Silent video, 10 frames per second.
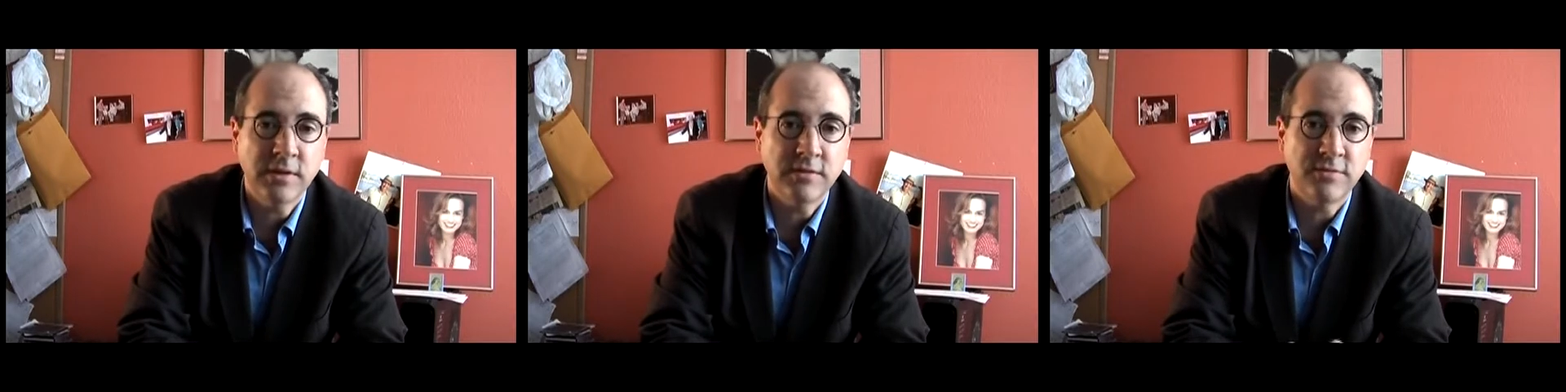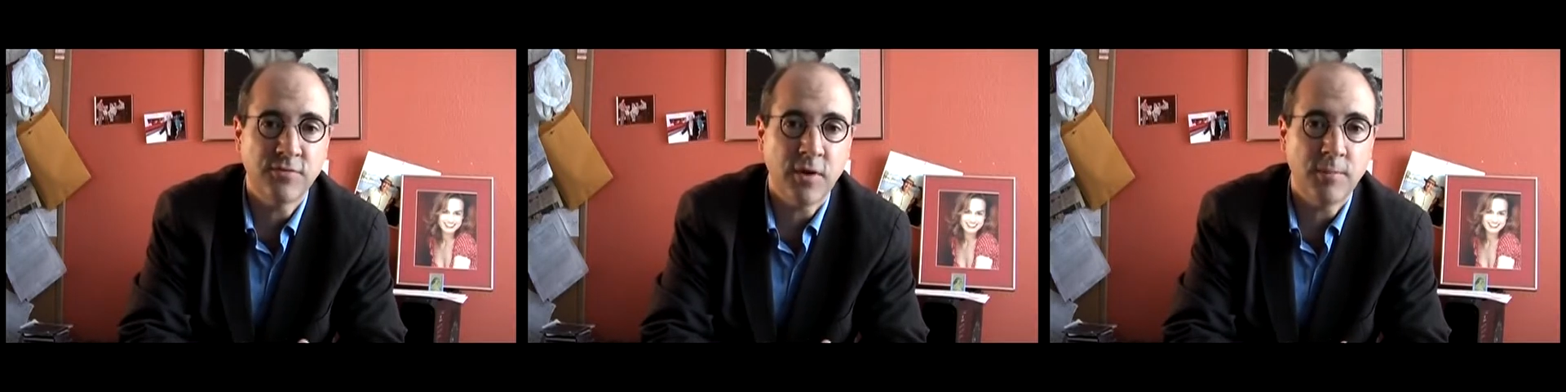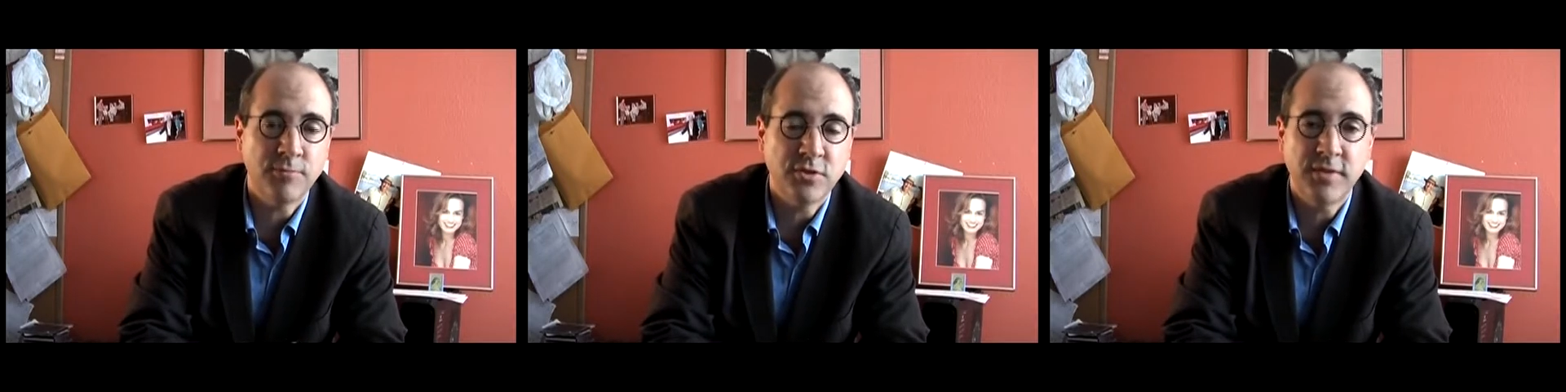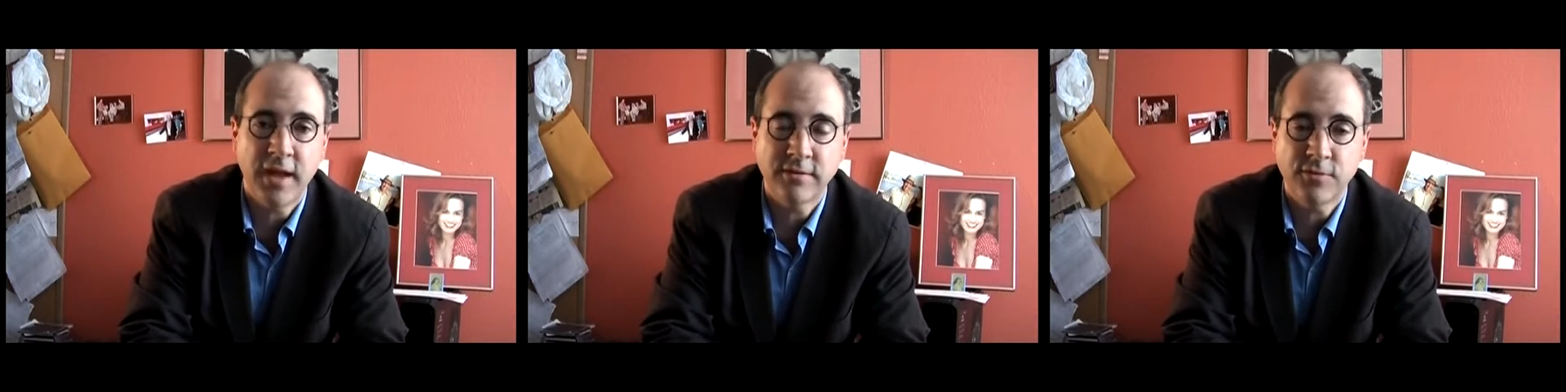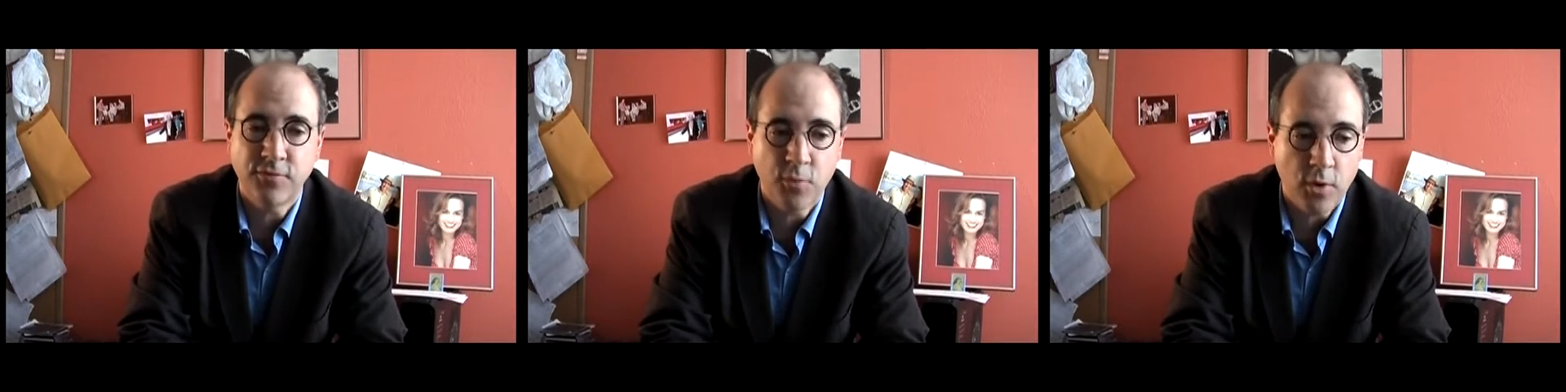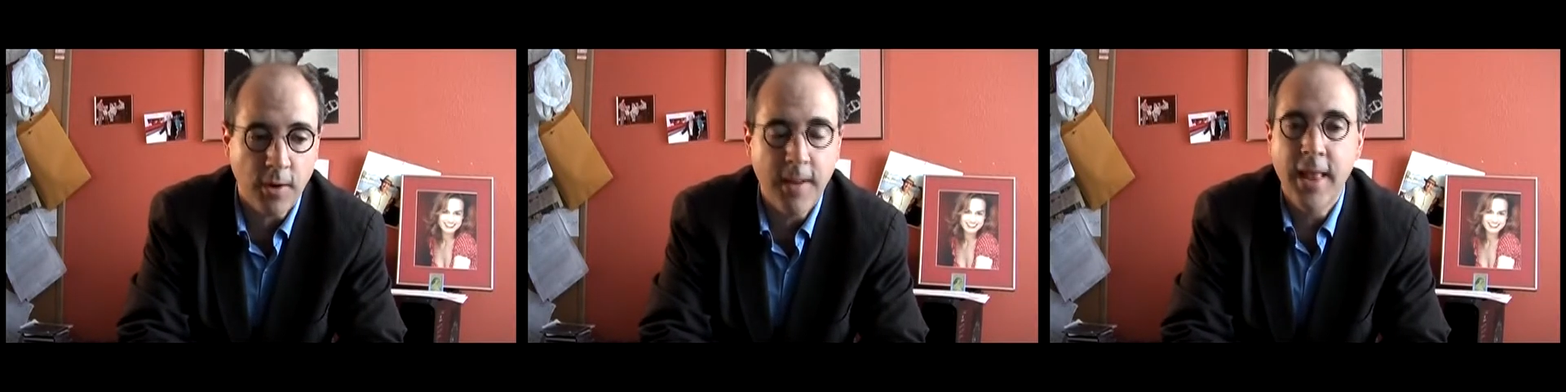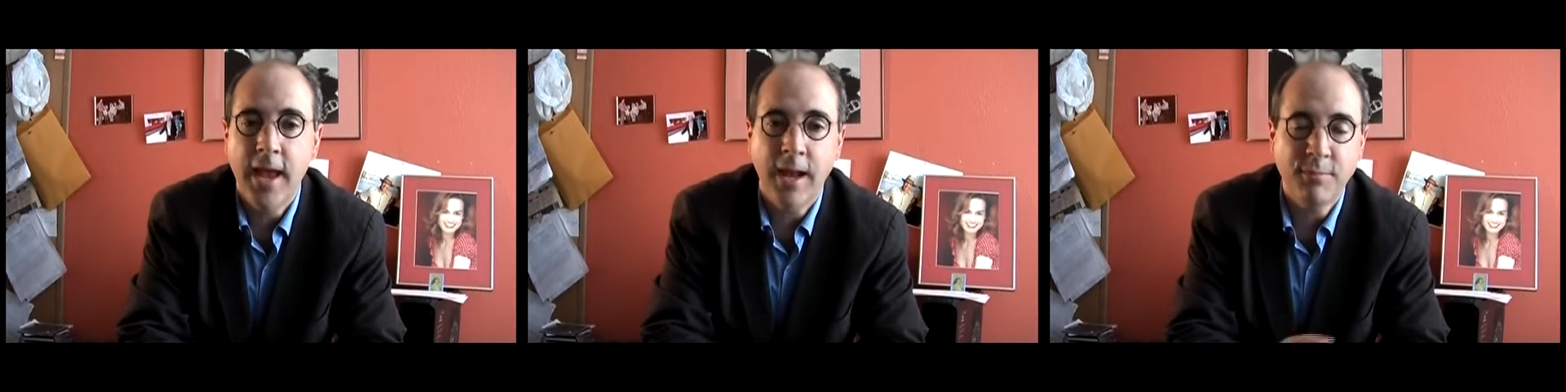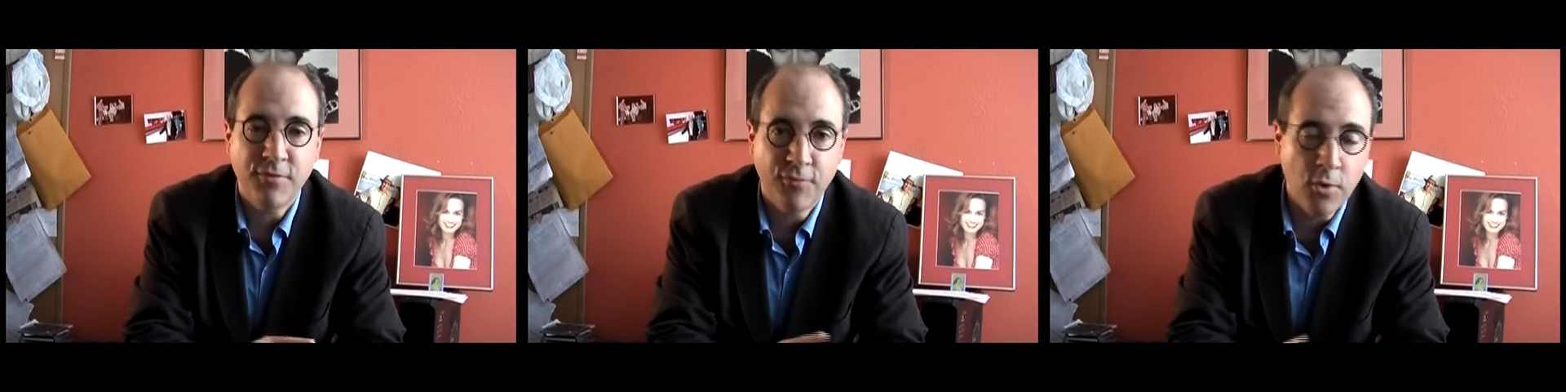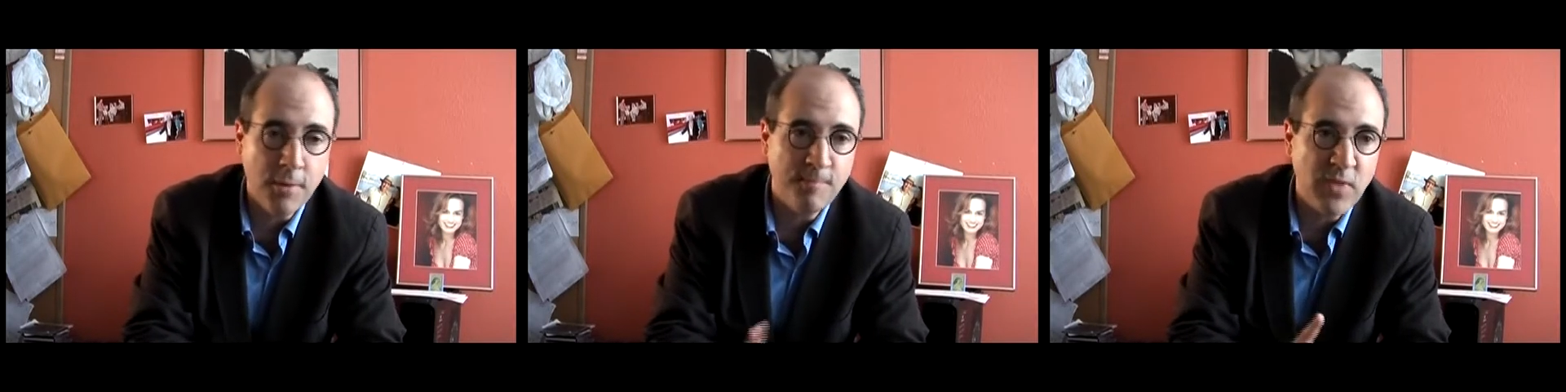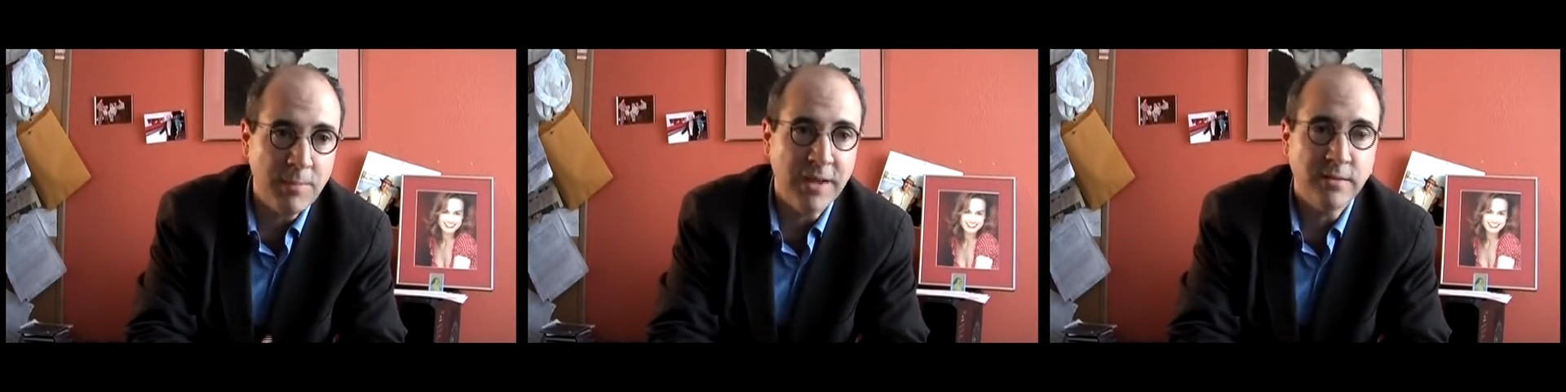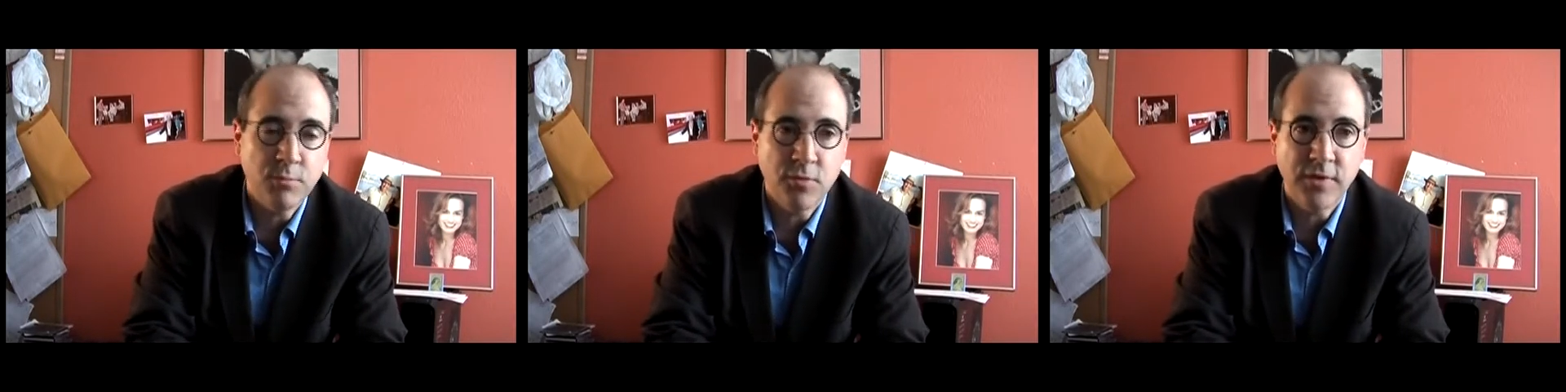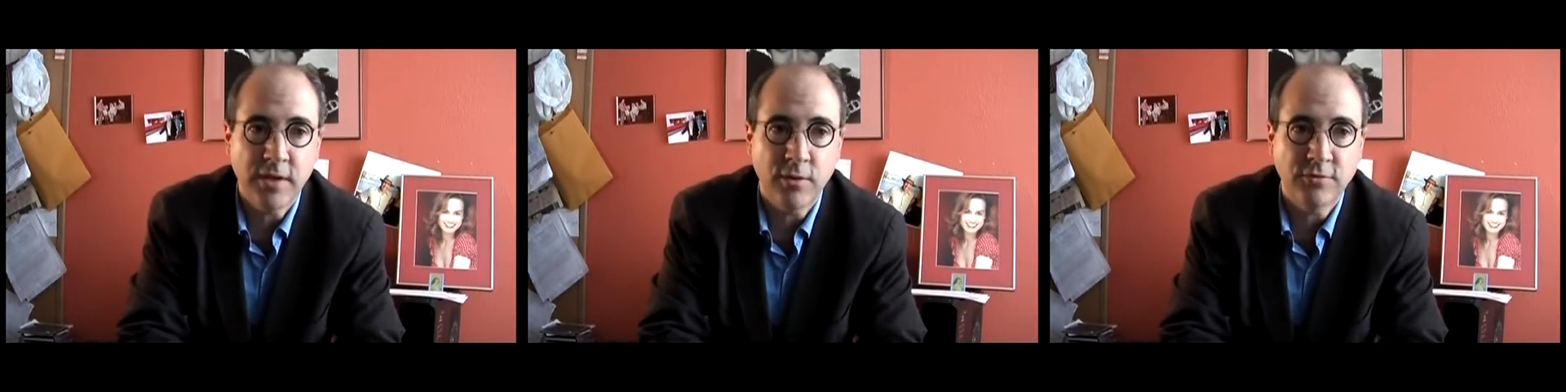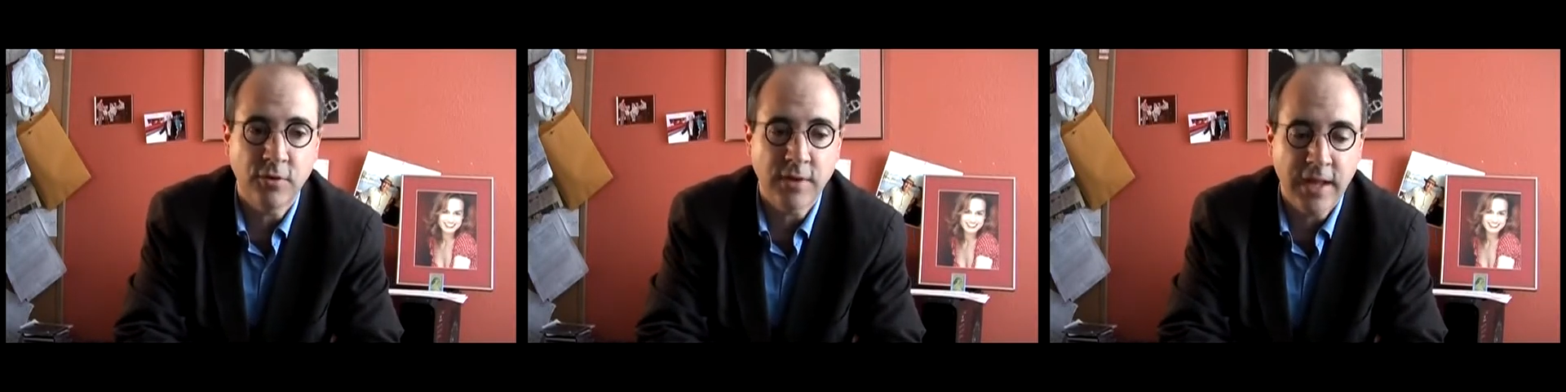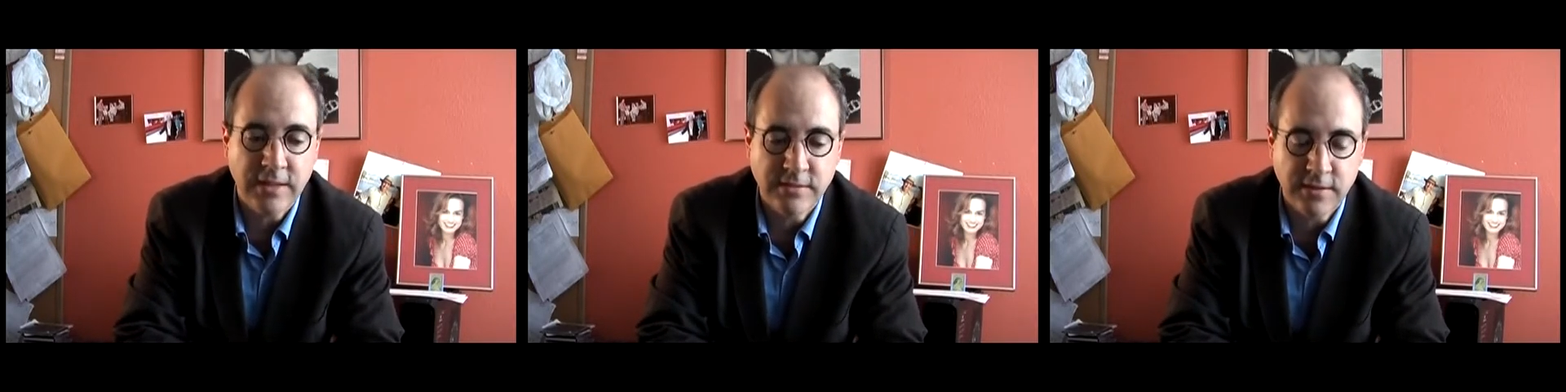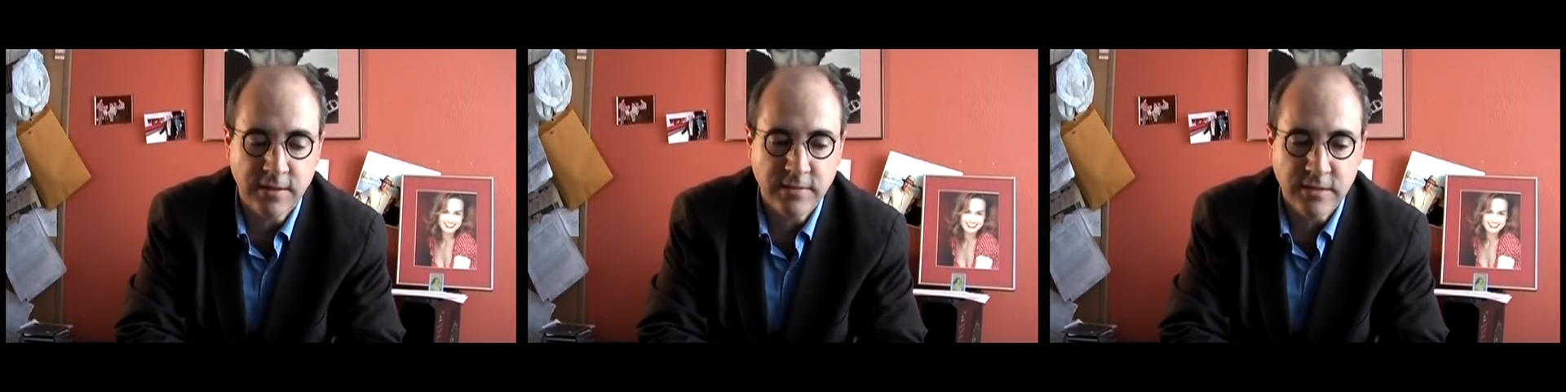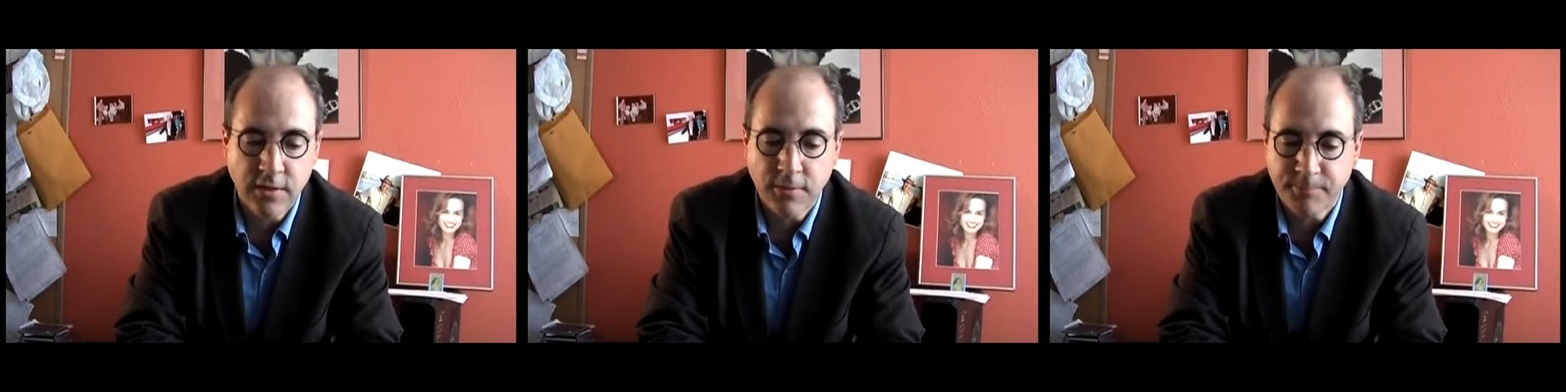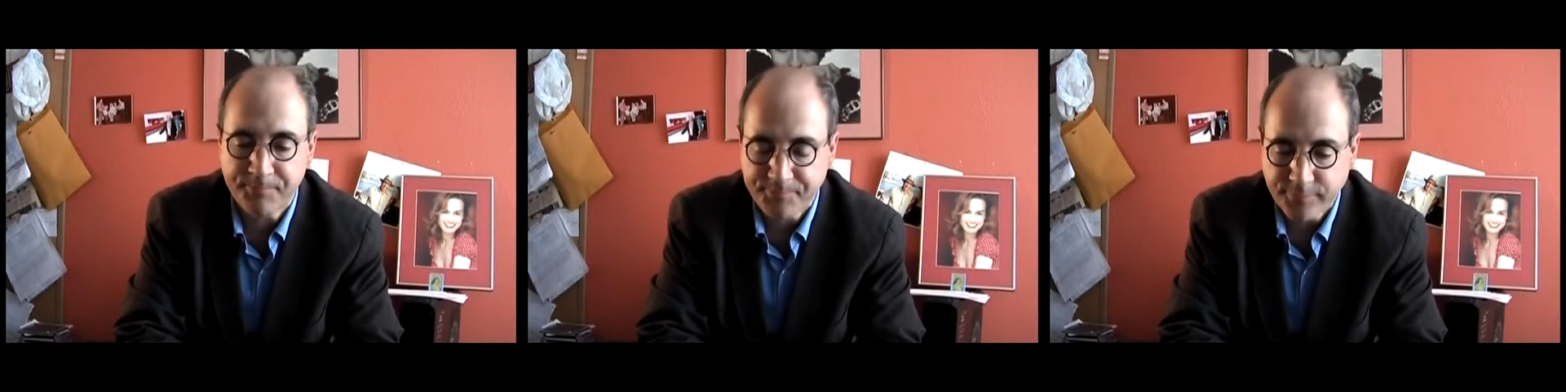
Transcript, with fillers: It's from 2004 and before they made the movie, Ozon had uh, dinner